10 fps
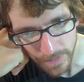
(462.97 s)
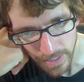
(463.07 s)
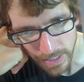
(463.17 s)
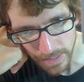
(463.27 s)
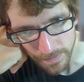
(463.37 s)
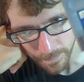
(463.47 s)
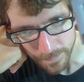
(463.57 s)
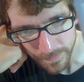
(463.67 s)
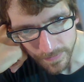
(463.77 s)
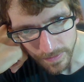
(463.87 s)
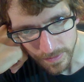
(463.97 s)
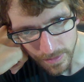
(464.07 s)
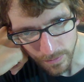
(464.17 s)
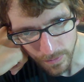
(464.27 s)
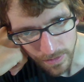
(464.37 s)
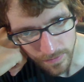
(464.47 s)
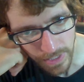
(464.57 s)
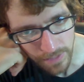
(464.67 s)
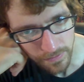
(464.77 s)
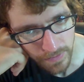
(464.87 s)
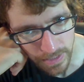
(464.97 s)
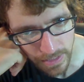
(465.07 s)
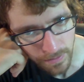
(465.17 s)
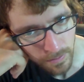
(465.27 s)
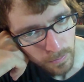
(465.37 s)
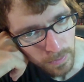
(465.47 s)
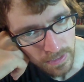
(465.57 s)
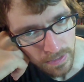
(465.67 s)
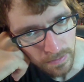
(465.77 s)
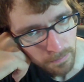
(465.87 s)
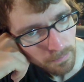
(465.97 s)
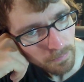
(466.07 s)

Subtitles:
And the creator of Castlevania, or one of the